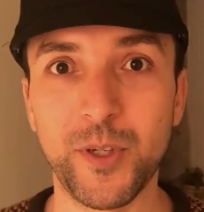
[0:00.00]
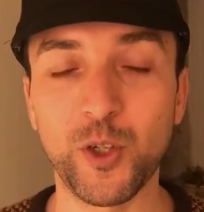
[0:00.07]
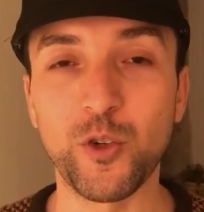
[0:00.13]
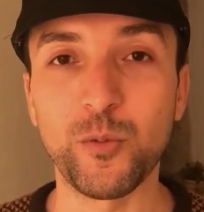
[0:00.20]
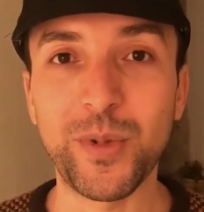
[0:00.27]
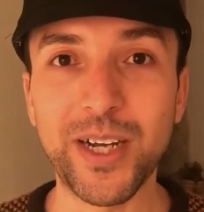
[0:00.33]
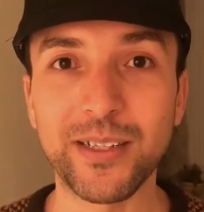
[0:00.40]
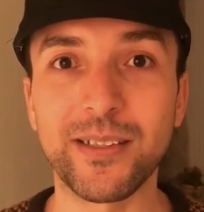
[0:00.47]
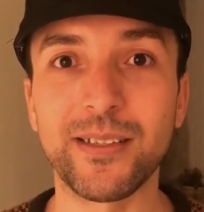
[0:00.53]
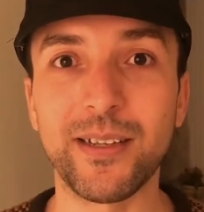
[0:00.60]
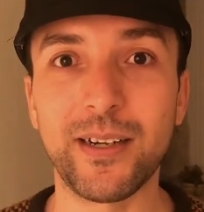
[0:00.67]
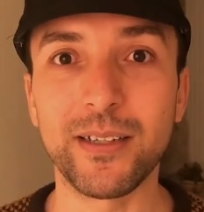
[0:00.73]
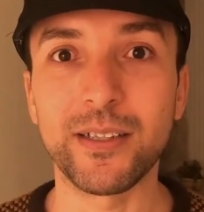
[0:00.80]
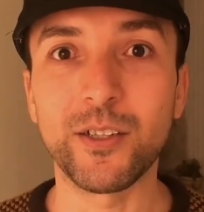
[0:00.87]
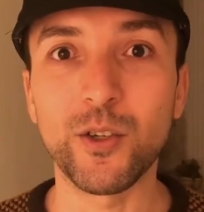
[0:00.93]
Your mind
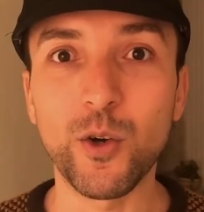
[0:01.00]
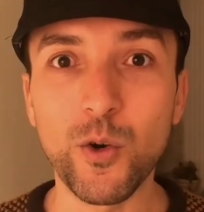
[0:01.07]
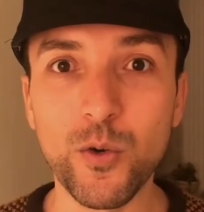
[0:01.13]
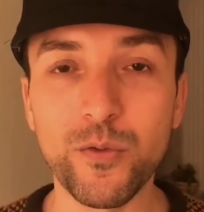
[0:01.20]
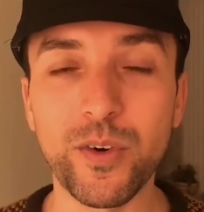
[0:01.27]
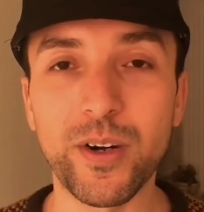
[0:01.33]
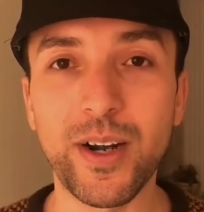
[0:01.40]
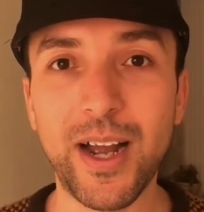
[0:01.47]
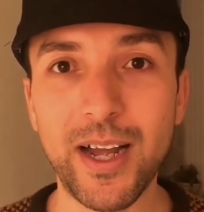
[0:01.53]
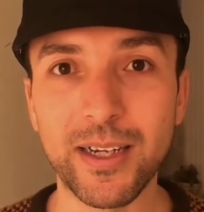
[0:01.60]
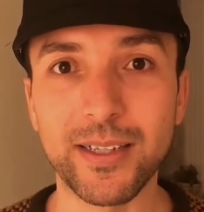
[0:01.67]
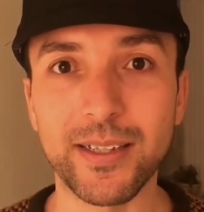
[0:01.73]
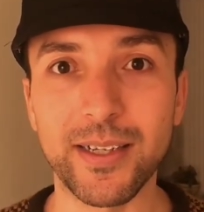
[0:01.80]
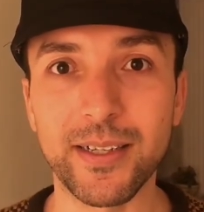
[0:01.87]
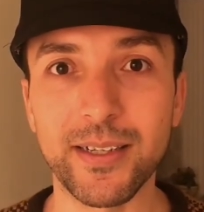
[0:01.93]
starts
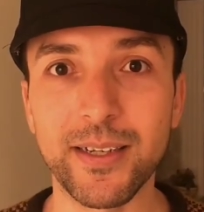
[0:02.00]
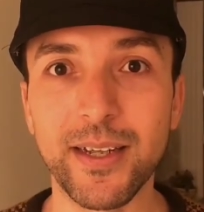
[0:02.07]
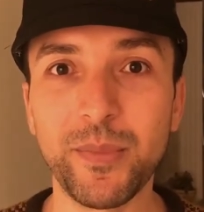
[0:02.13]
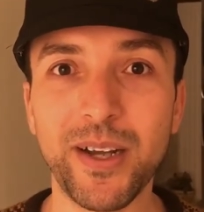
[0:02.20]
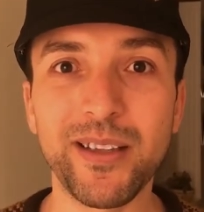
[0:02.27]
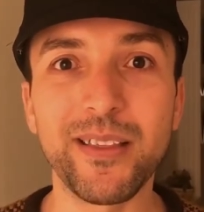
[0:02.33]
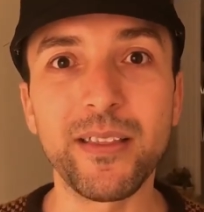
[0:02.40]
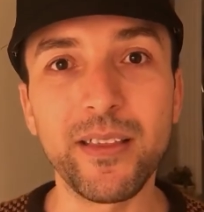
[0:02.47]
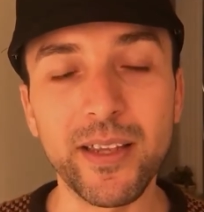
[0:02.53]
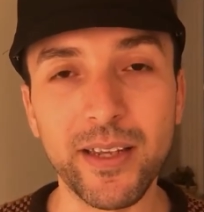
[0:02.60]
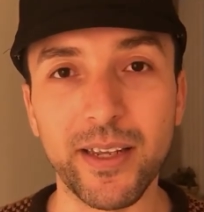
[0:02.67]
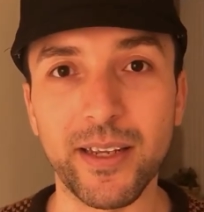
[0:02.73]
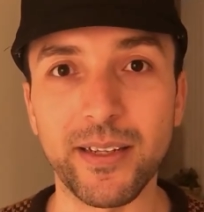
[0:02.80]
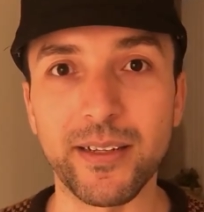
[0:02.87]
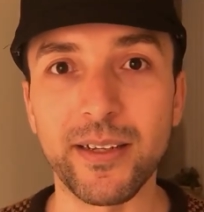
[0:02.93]
overacting by
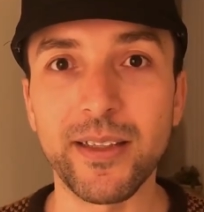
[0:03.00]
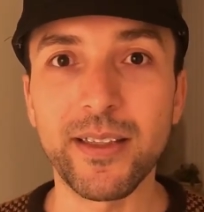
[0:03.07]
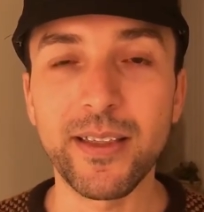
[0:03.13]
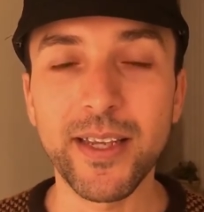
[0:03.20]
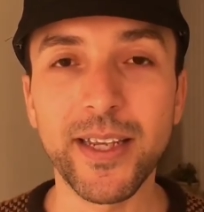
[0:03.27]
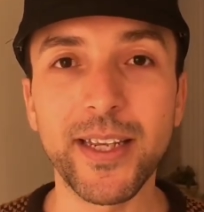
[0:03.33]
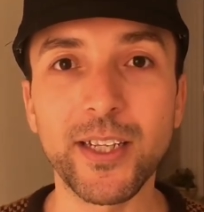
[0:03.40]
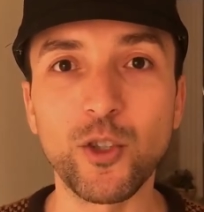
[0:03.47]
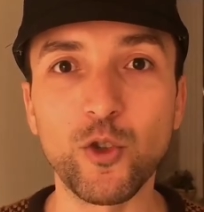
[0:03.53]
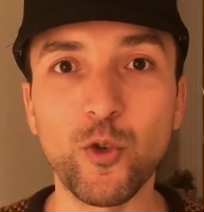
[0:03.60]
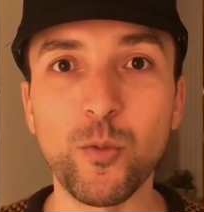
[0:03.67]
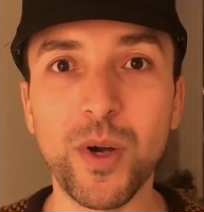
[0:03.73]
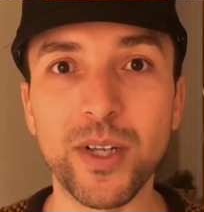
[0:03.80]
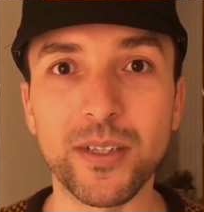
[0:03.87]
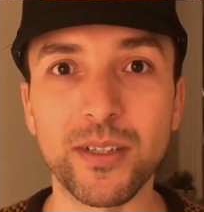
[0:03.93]
thinking
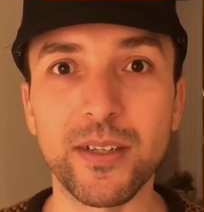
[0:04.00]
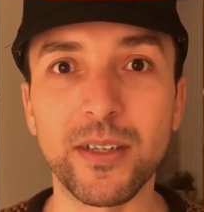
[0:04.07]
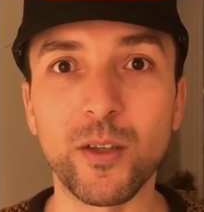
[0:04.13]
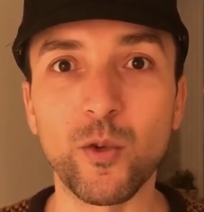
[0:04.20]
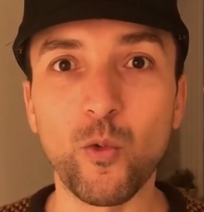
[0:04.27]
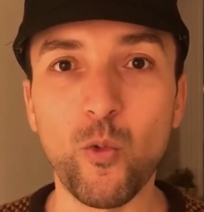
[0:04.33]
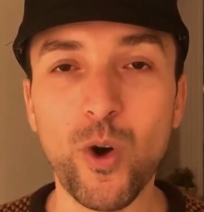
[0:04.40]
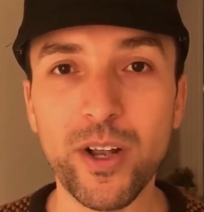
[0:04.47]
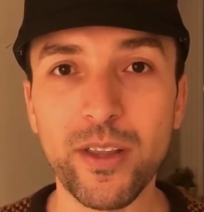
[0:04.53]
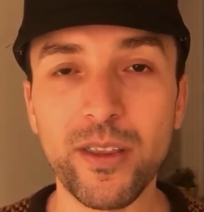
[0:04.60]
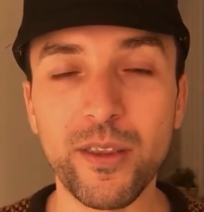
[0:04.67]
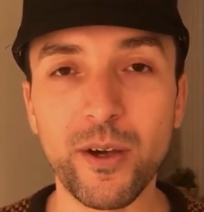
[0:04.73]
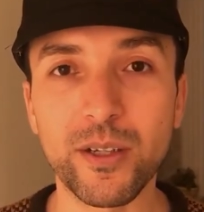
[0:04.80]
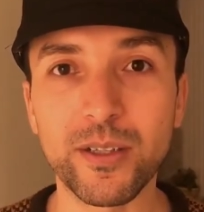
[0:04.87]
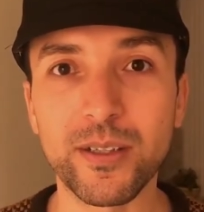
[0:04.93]
too much, and one
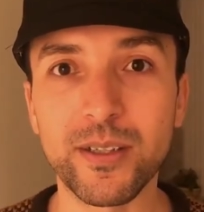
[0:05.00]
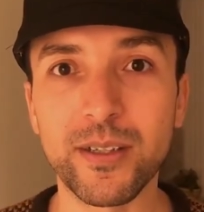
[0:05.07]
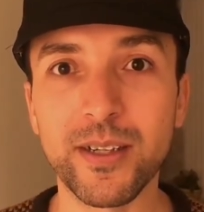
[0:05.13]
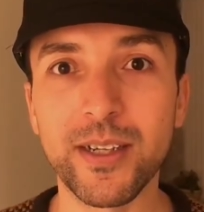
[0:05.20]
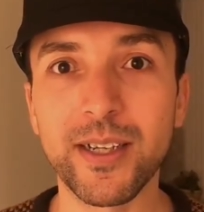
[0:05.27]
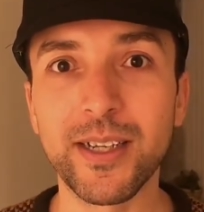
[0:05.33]
thought